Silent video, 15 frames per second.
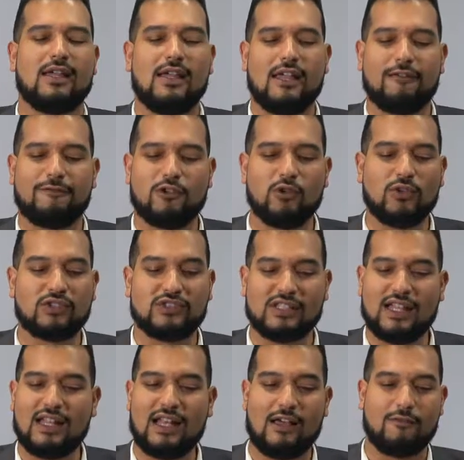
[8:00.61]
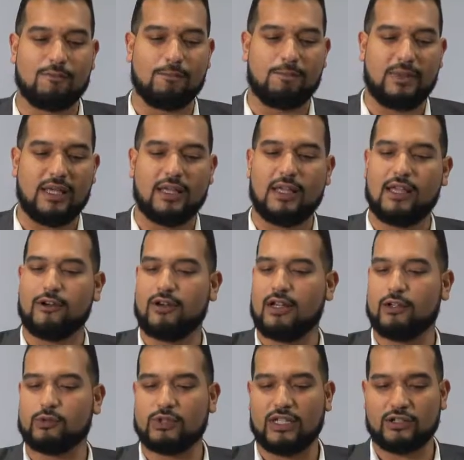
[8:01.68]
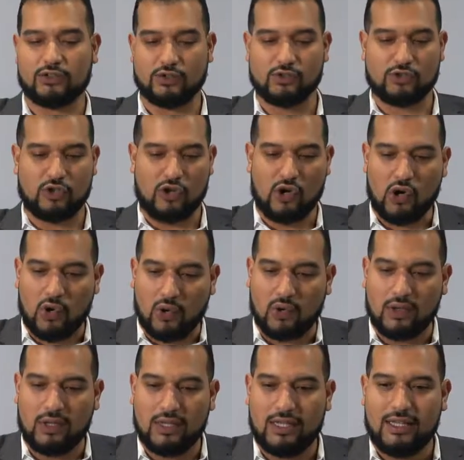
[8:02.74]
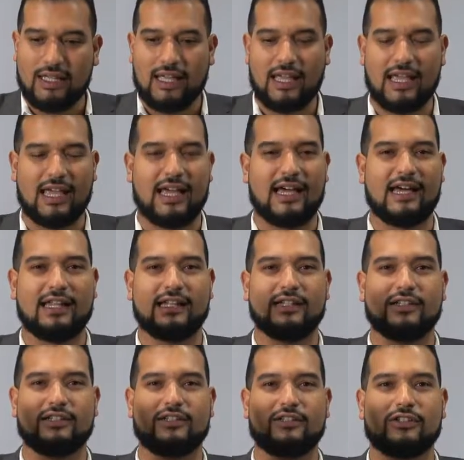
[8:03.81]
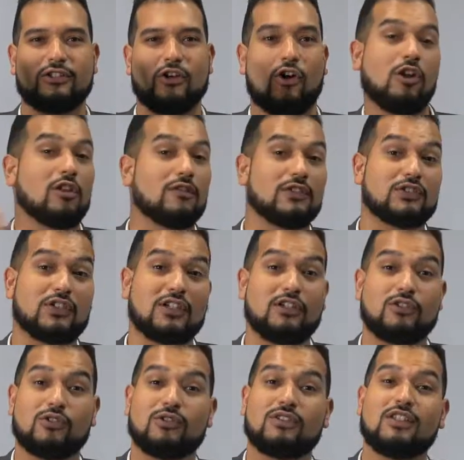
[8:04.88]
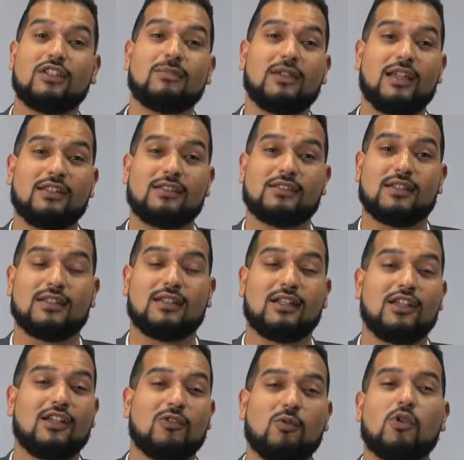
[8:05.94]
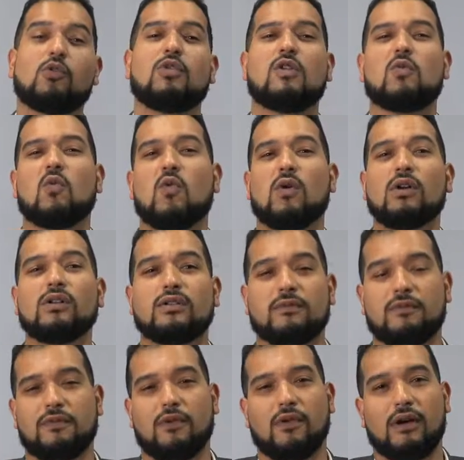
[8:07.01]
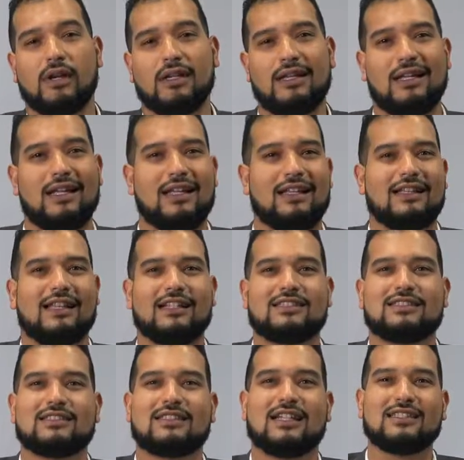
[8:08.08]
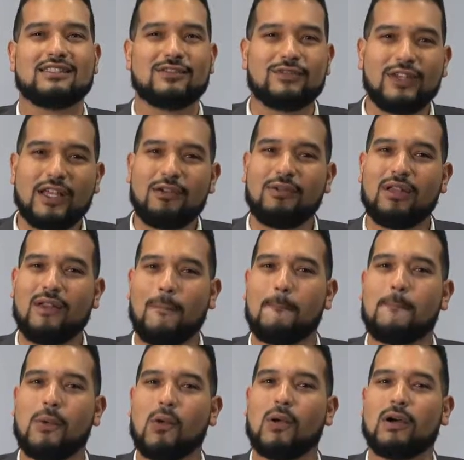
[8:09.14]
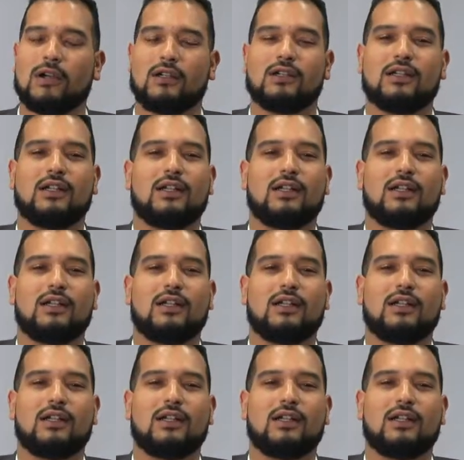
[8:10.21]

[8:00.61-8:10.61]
If you set a big, hairy, audacious goal and all of a sudden your team hits it, well, reward them for it. That's very important.